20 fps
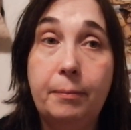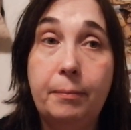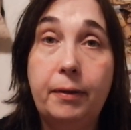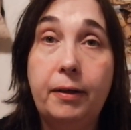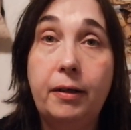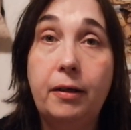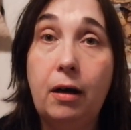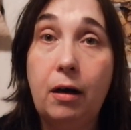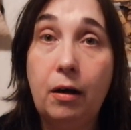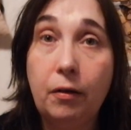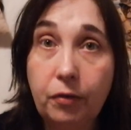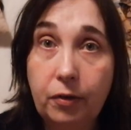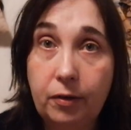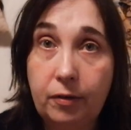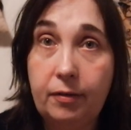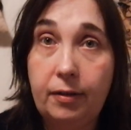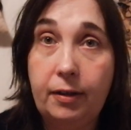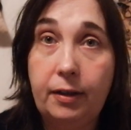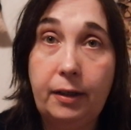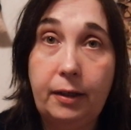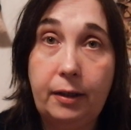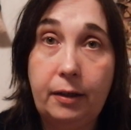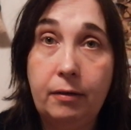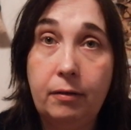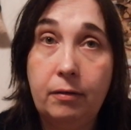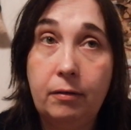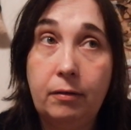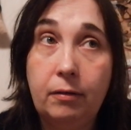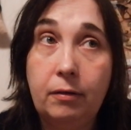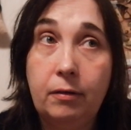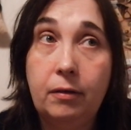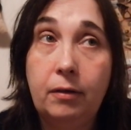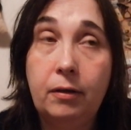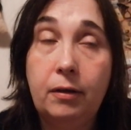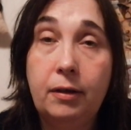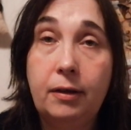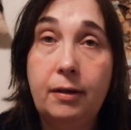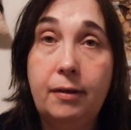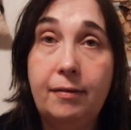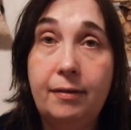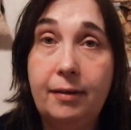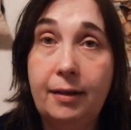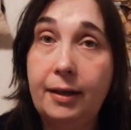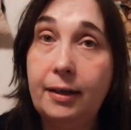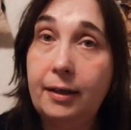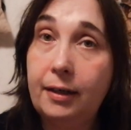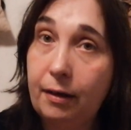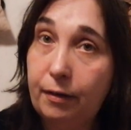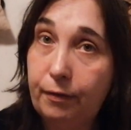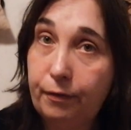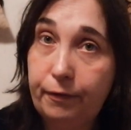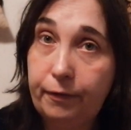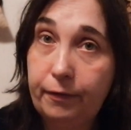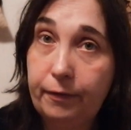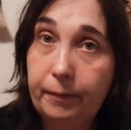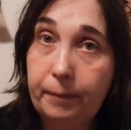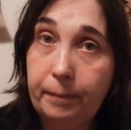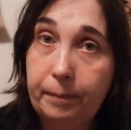but obviously it's not enough.